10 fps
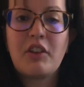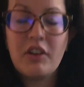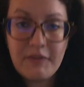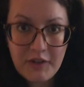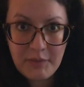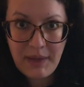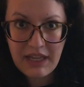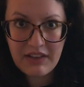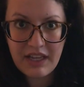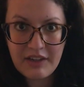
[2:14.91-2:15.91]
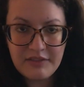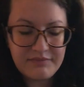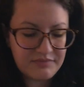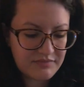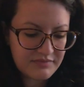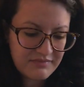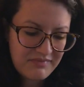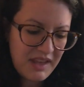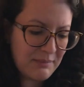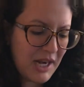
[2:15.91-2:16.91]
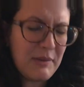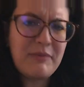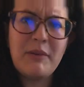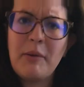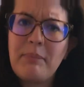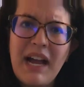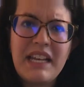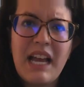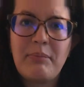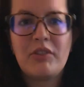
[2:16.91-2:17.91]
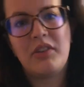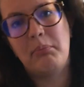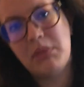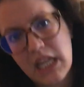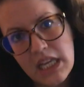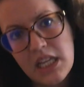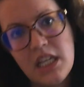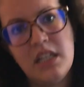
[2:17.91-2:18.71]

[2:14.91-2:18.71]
Good for a pale ale, but I went from a pineapple to a bleh.